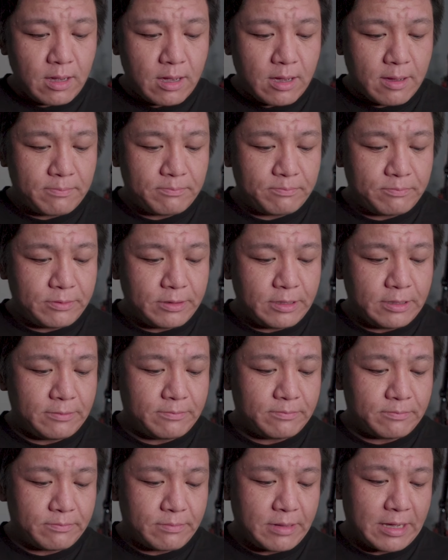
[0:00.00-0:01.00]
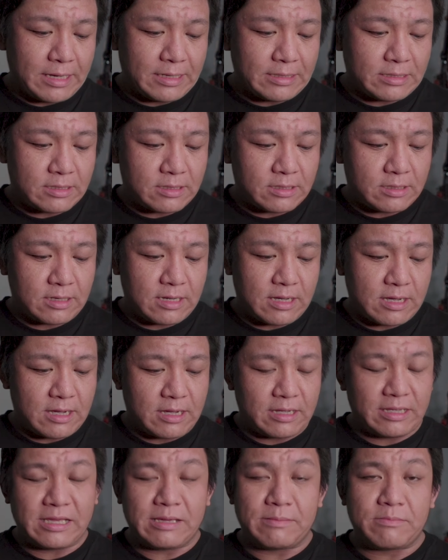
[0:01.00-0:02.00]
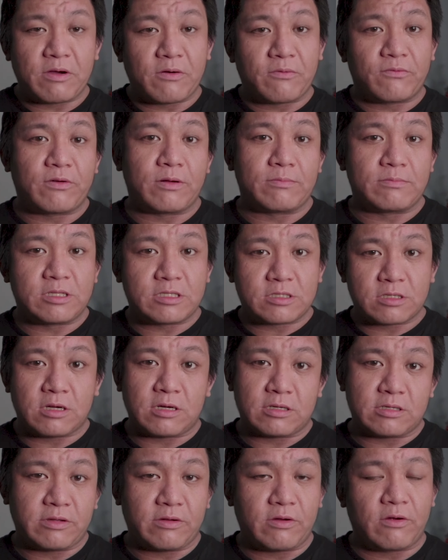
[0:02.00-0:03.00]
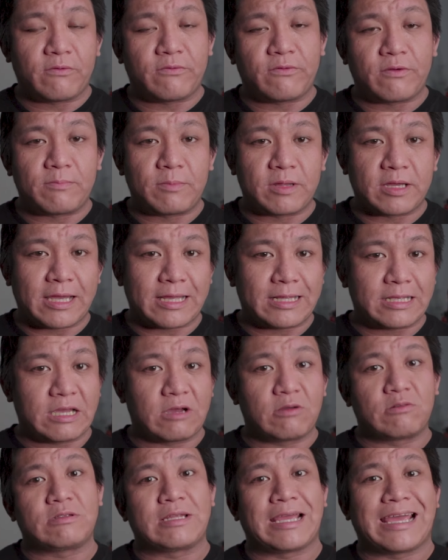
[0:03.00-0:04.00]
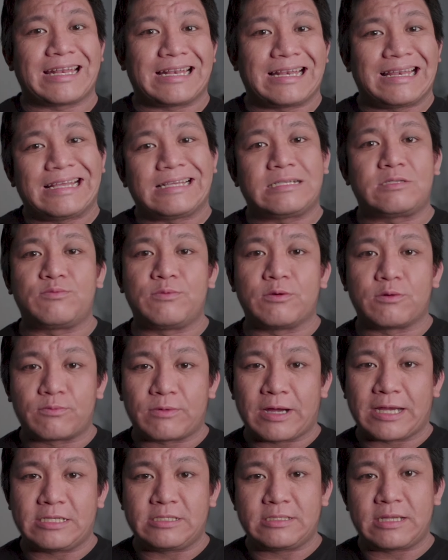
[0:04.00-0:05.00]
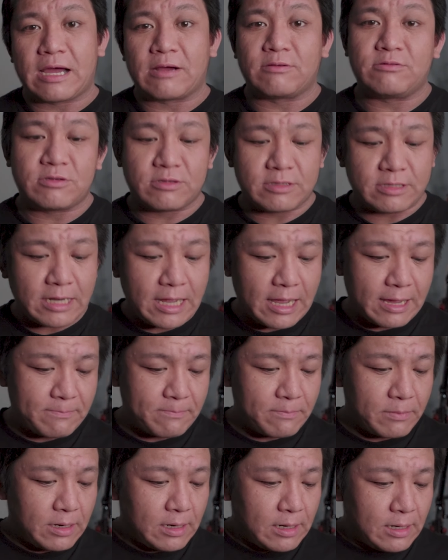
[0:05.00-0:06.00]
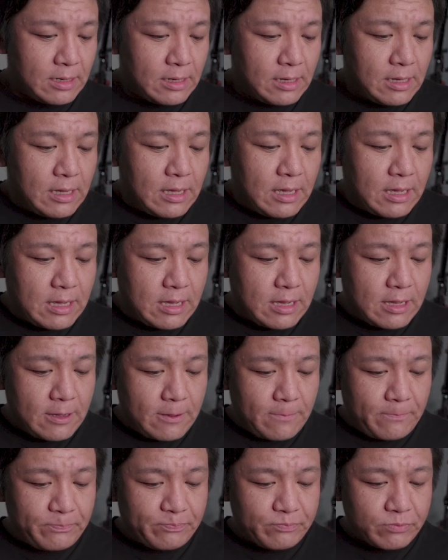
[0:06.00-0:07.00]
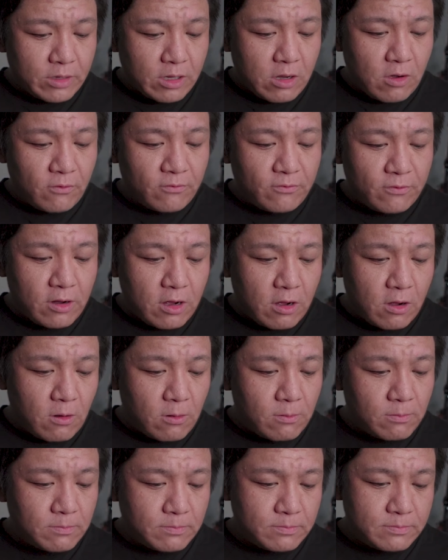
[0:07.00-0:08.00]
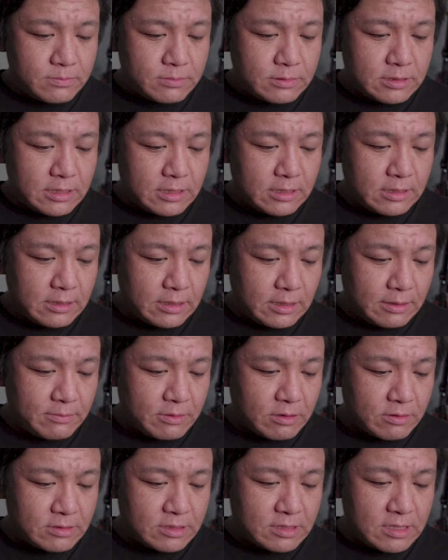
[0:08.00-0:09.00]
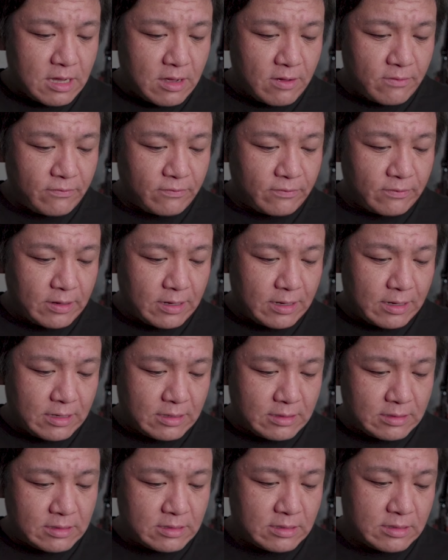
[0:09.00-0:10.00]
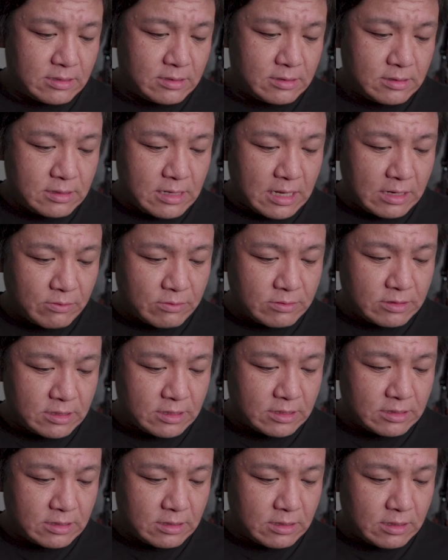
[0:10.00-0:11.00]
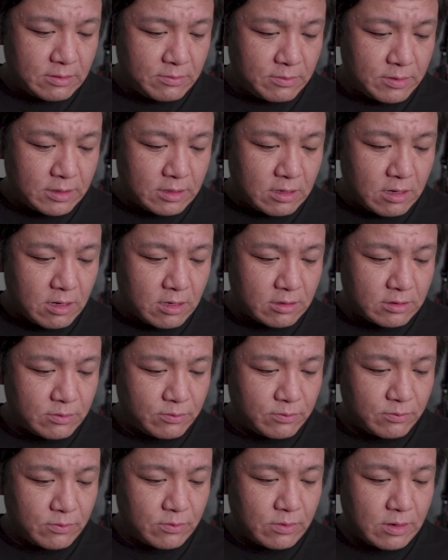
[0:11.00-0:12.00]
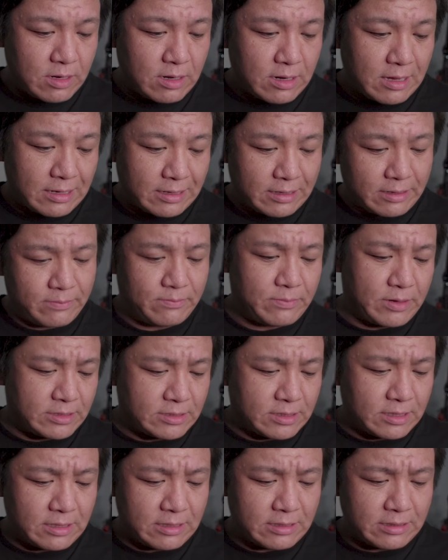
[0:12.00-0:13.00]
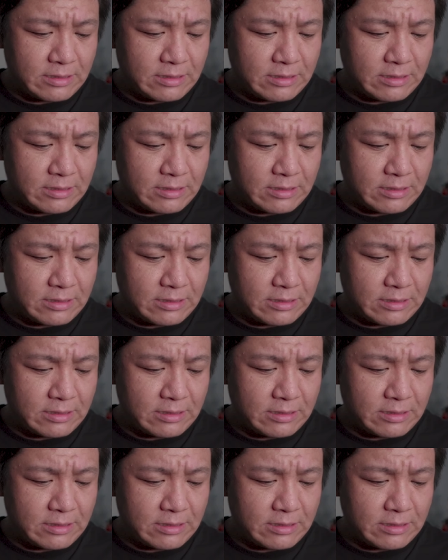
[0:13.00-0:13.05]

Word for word: uh, pre-made uh, email from the start or from the get-go they at least will write down your name uh, overall the email itself, uh, the language is a little bit odd. Where like basically